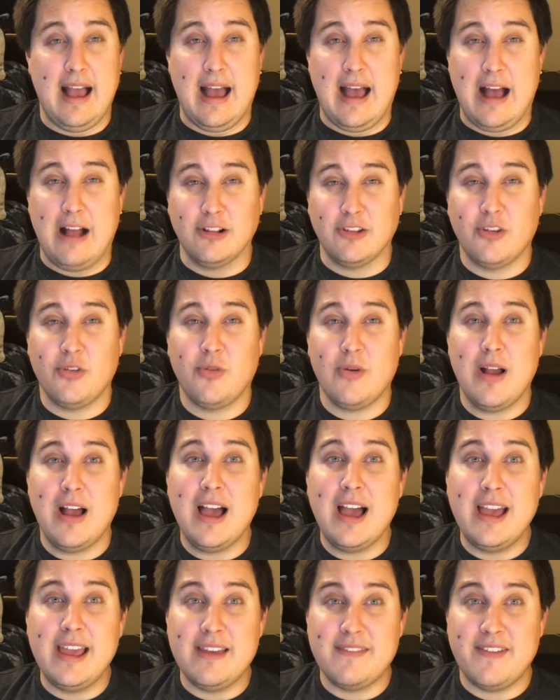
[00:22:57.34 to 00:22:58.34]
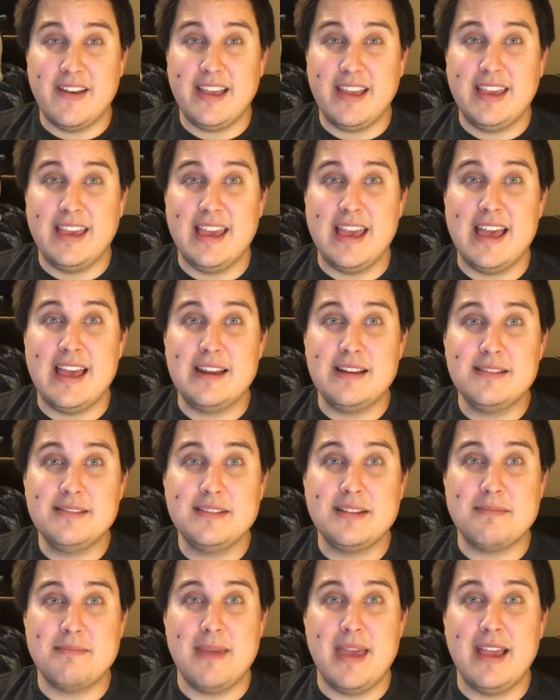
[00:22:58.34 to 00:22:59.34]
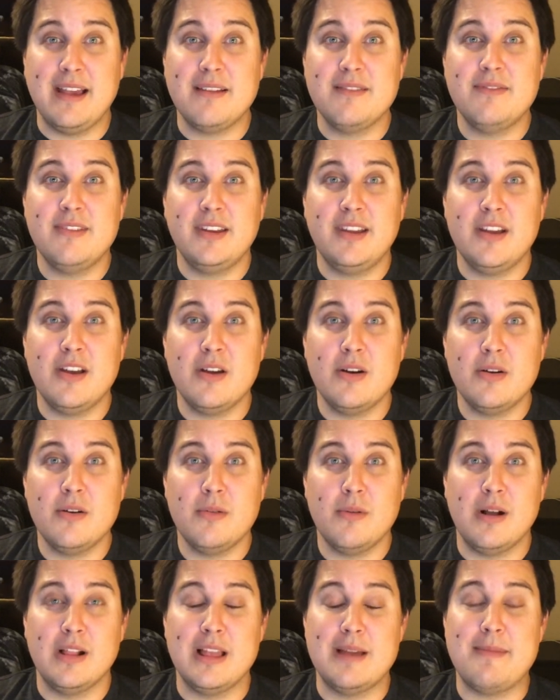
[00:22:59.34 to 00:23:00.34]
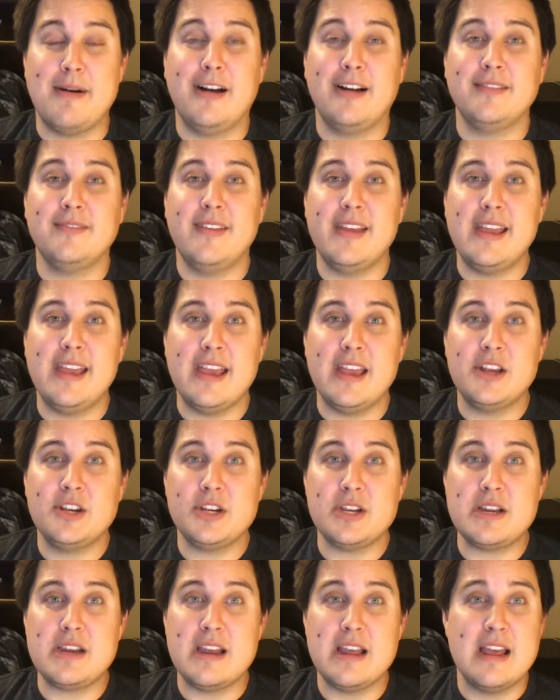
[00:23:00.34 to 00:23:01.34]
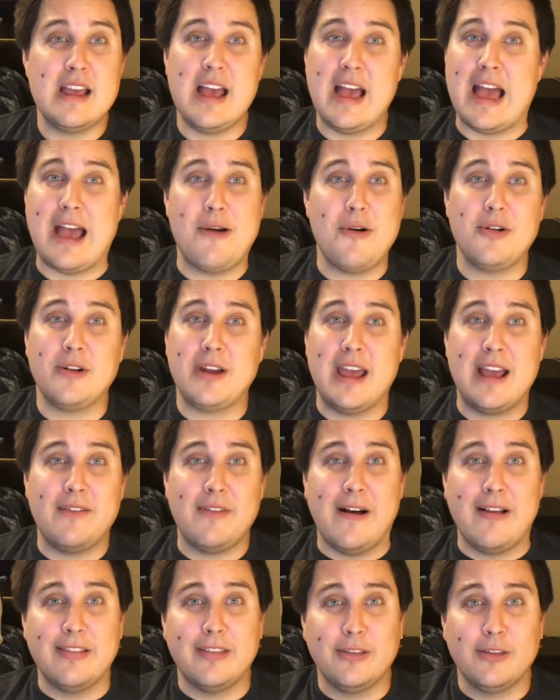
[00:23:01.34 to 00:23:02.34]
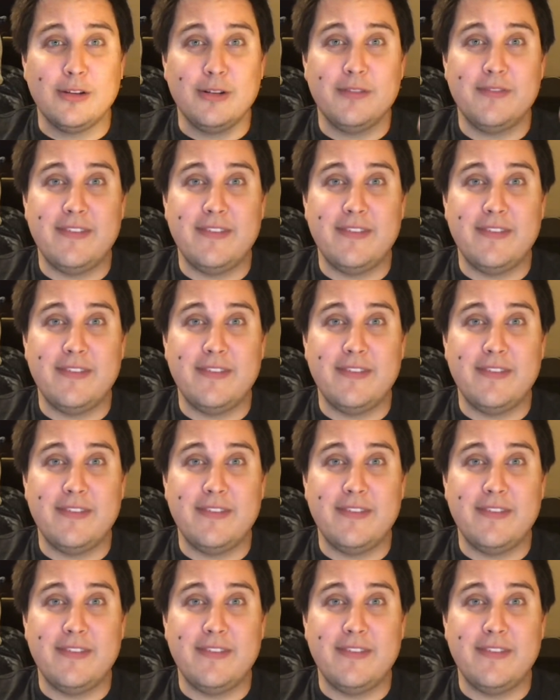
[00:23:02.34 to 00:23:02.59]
I'll try, if I can, to make a video while I'm on vacation. I won't have all the little